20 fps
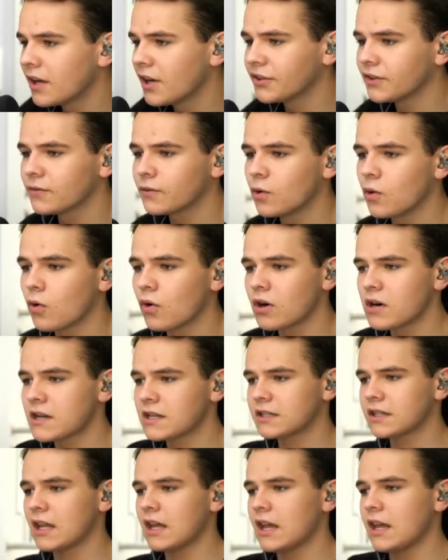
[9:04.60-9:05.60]
Because of
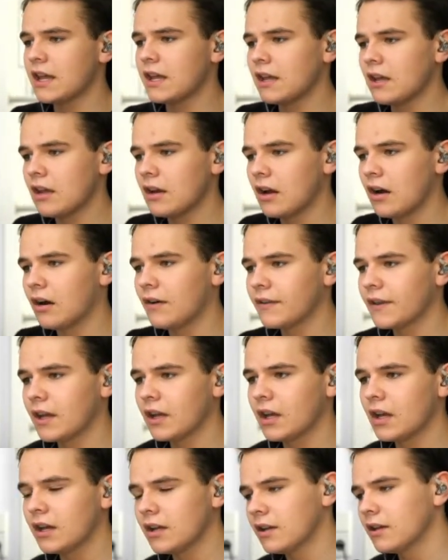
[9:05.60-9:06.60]
course,
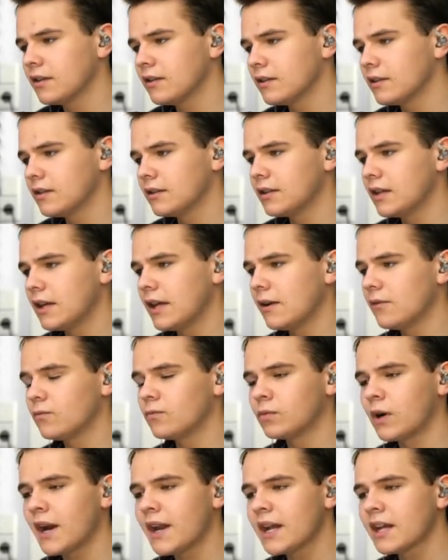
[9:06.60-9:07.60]
the
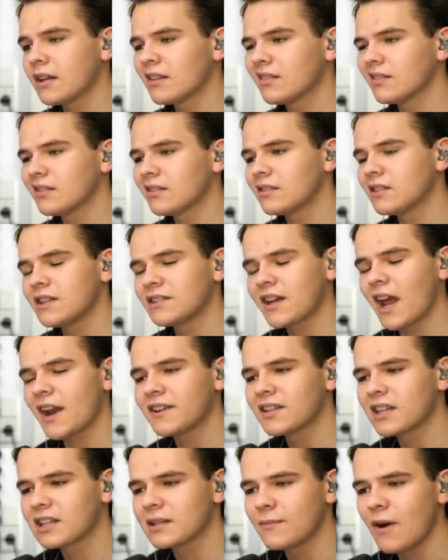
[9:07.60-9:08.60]
running this
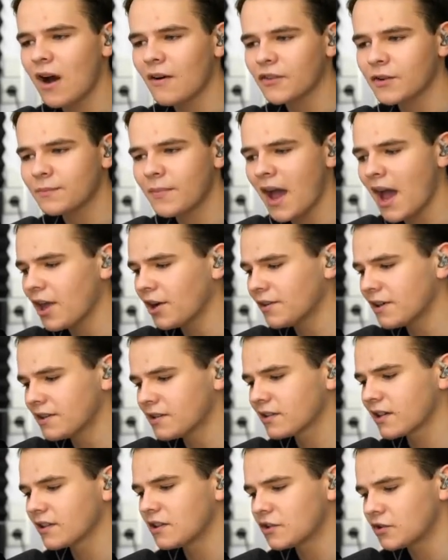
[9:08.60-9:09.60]
kind of system off the
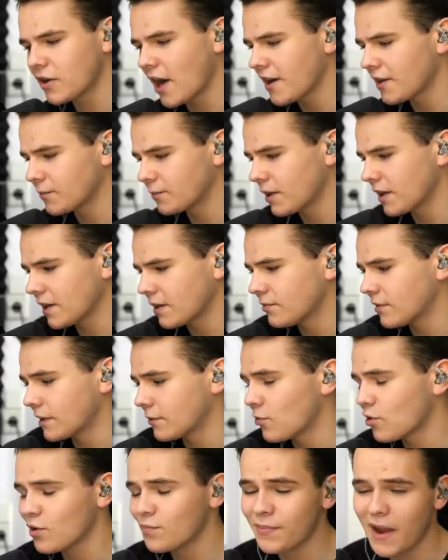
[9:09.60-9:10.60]
batteries is going to drain it really
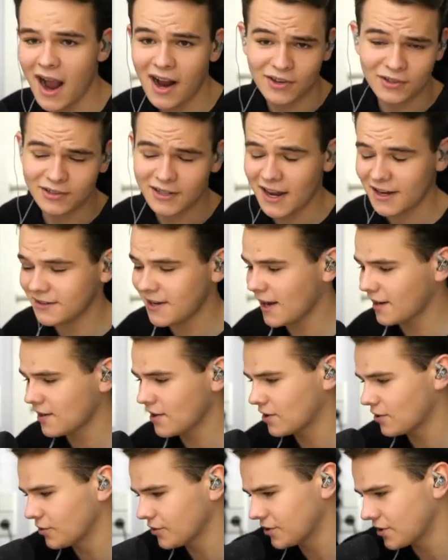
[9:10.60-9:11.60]
quick. We'll come back to
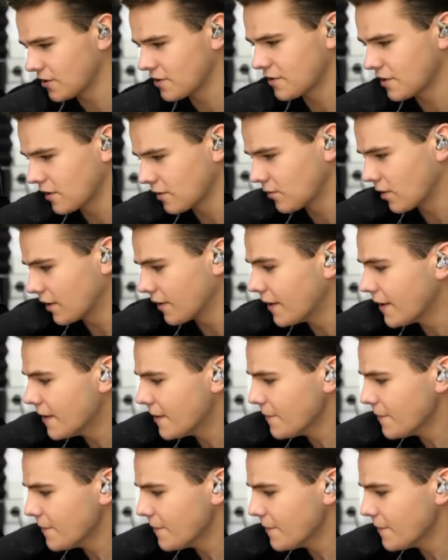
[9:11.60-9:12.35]
Technical 001.